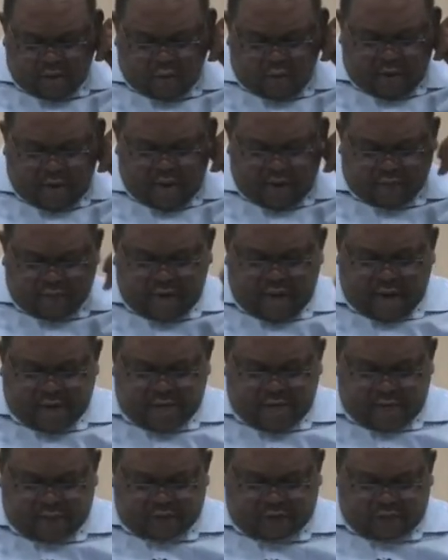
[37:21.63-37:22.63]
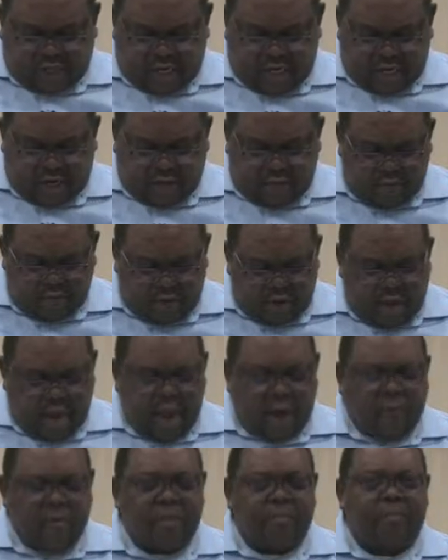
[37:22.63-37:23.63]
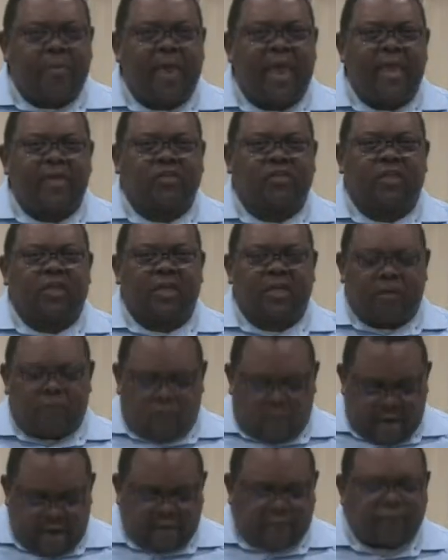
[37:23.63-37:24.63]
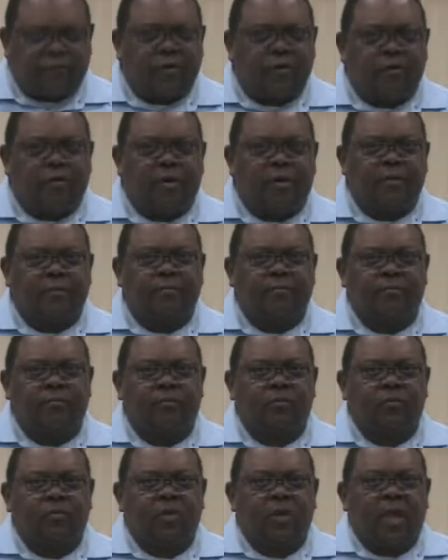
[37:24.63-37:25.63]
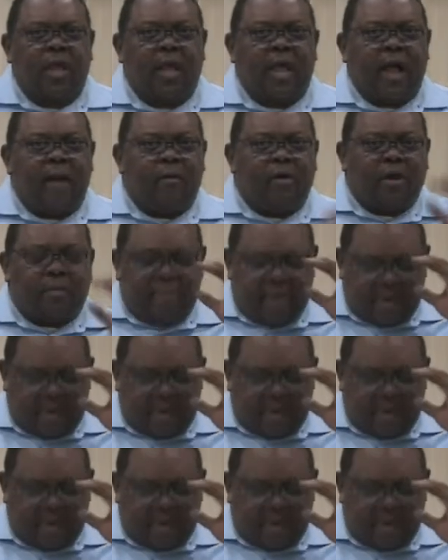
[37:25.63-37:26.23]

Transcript: we have not yet seen, and we patiently wait for it. I want to